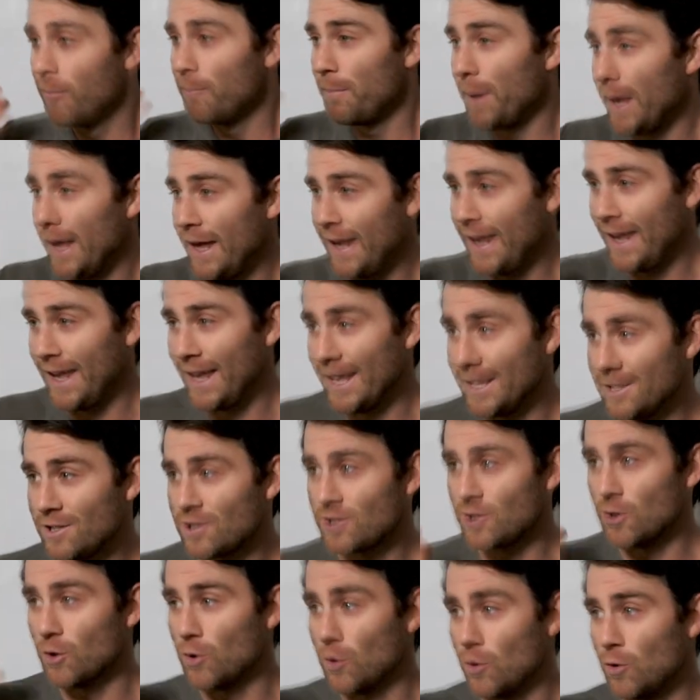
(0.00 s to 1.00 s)

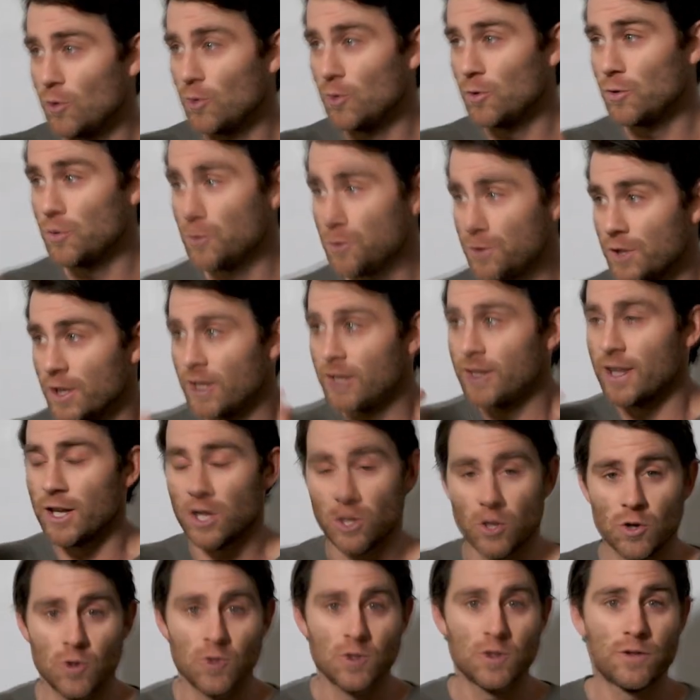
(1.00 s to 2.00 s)
Pencils, they're
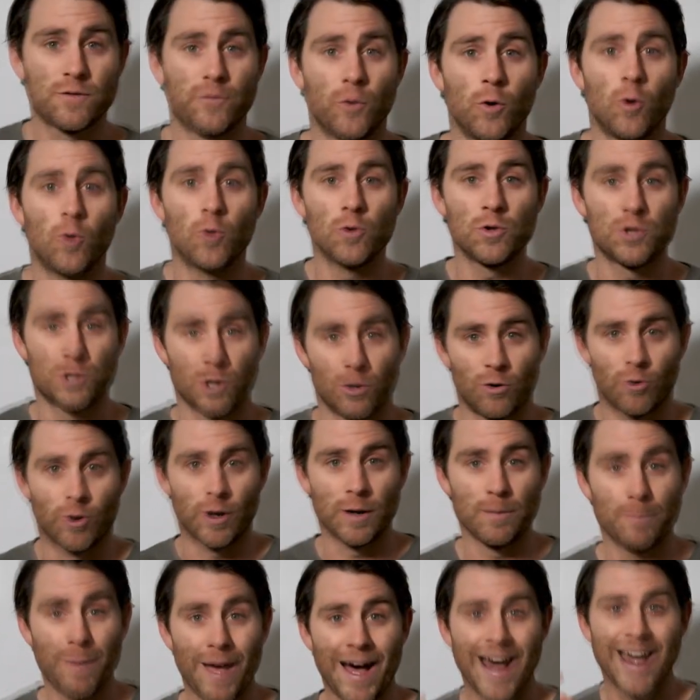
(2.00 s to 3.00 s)
used for
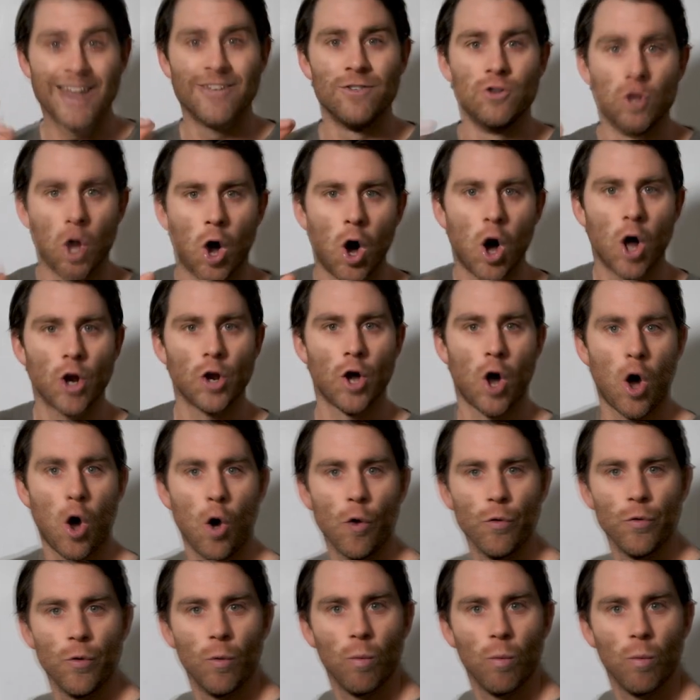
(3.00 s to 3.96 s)
drawing, but not on the